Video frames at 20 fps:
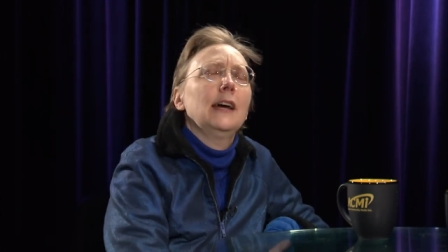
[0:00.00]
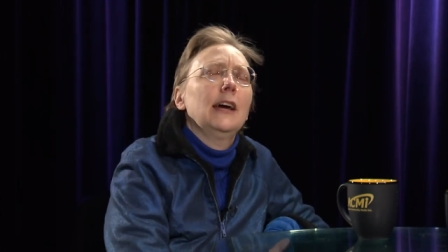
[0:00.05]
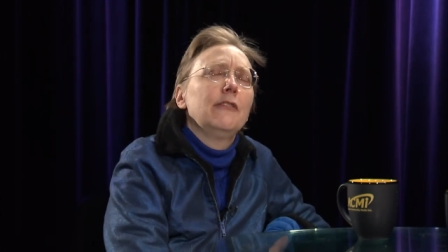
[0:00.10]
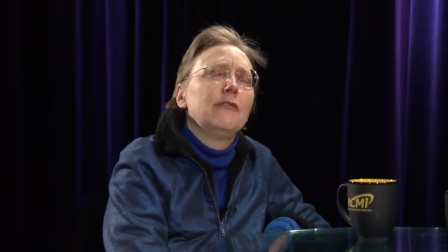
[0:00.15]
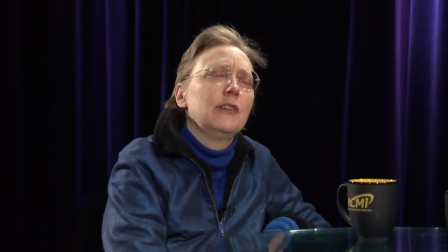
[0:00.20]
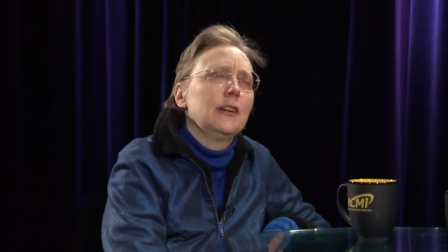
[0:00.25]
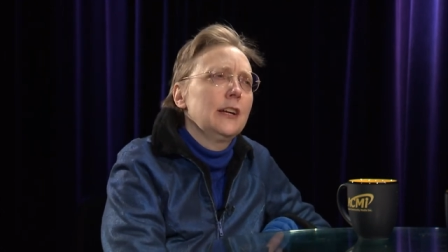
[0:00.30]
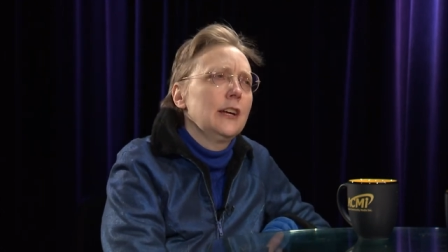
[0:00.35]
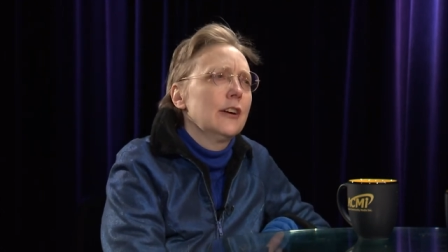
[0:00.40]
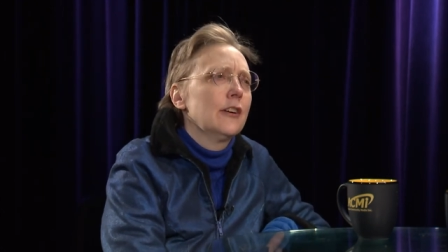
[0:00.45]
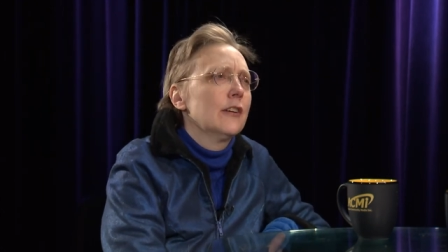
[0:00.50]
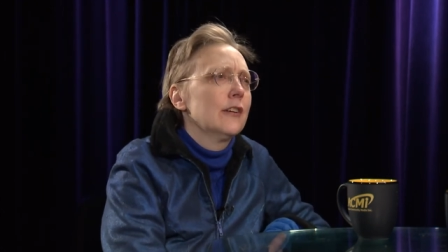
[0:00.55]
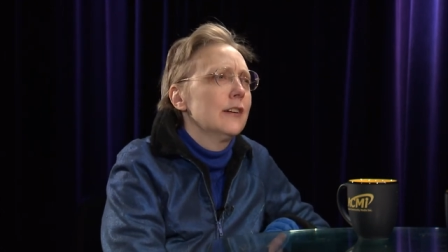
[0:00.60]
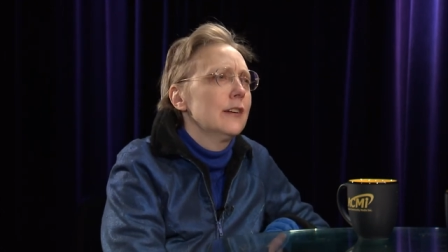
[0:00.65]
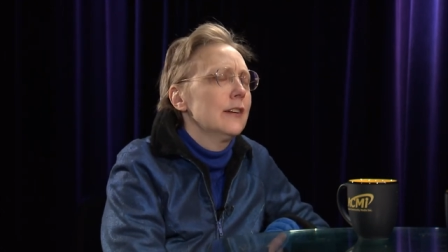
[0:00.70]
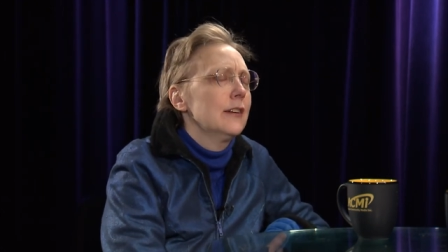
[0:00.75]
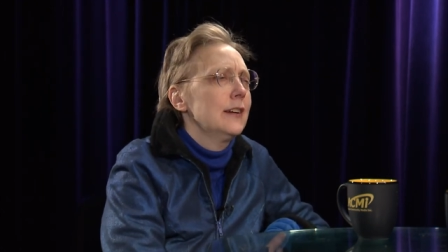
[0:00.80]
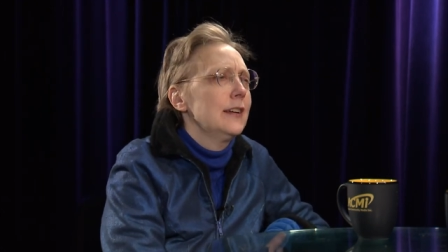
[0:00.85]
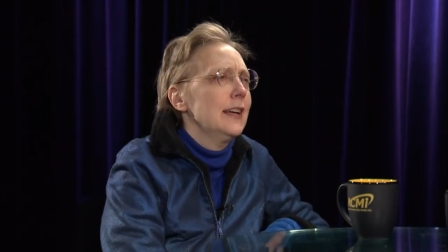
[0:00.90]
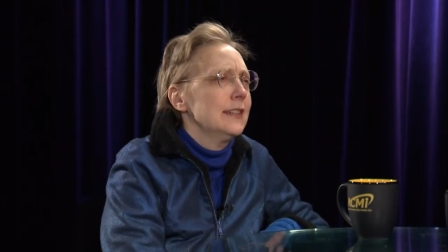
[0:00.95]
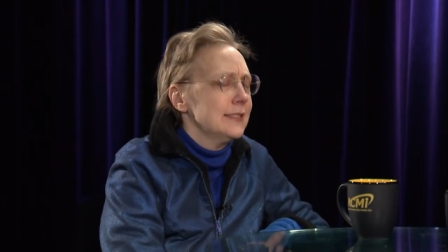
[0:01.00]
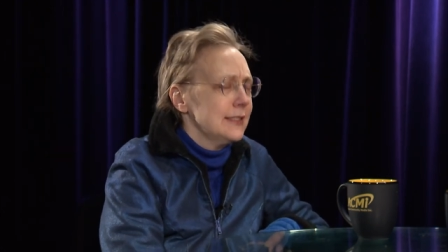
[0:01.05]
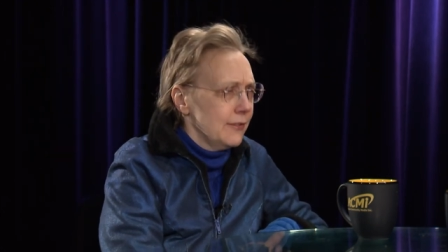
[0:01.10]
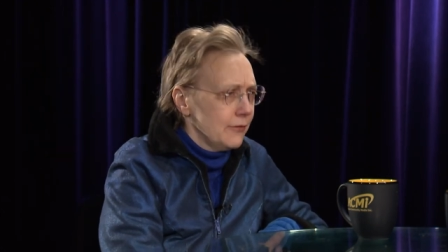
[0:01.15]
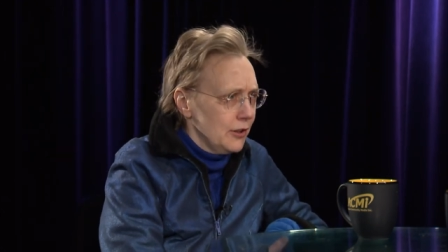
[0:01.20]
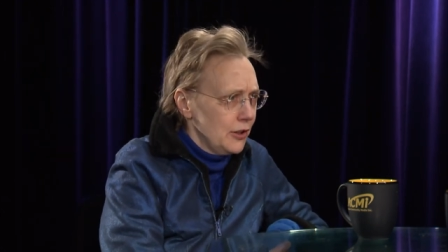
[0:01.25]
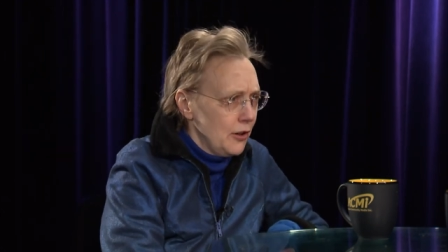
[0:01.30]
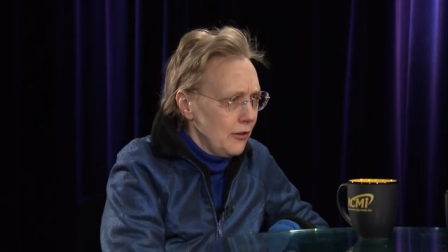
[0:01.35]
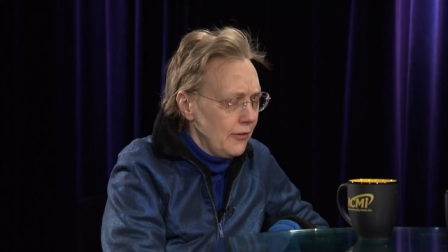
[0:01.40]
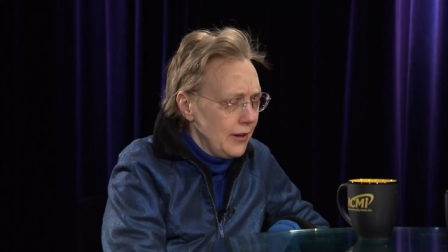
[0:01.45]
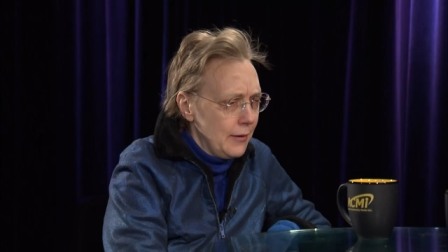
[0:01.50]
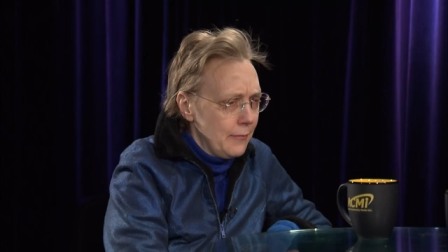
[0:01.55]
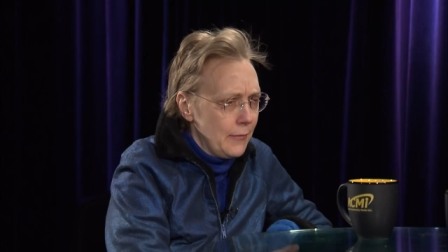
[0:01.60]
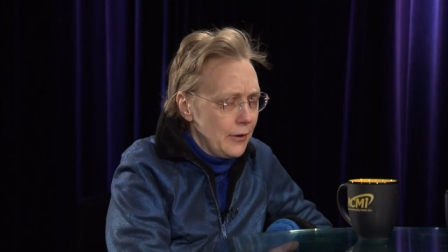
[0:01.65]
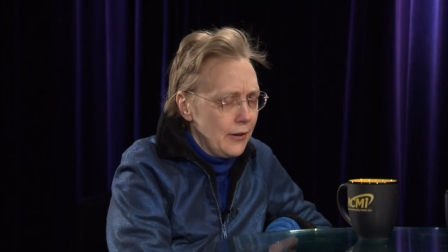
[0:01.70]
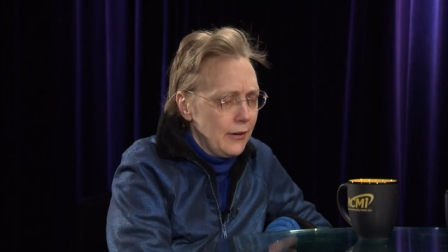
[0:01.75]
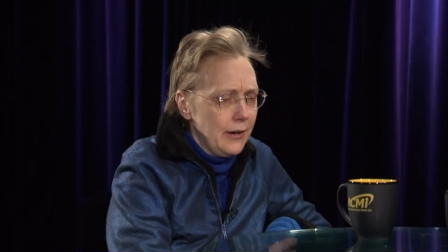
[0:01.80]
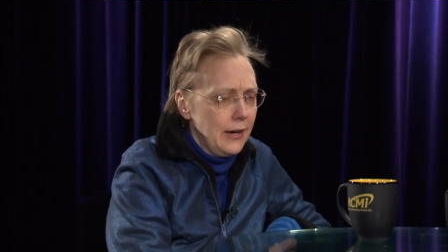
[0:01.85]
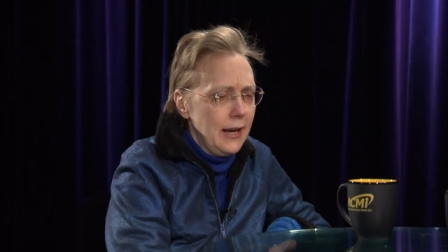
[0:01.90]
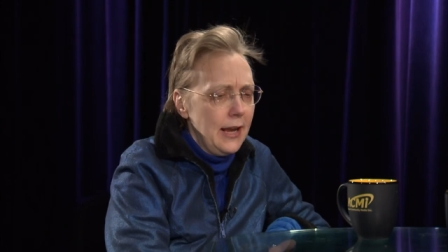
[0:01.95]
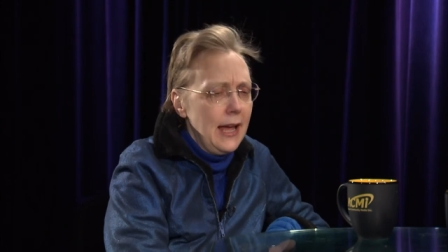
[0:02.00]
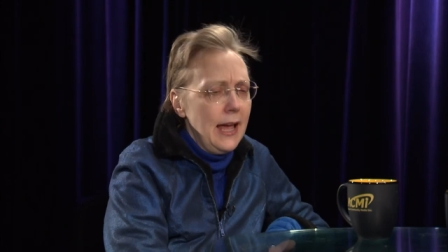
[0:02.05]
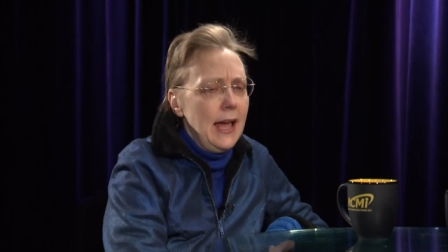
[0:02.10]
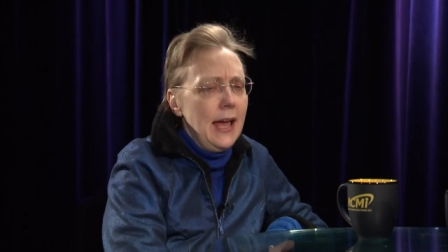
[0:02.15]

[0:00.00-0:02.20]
Every, every November? Yes, every oh, November.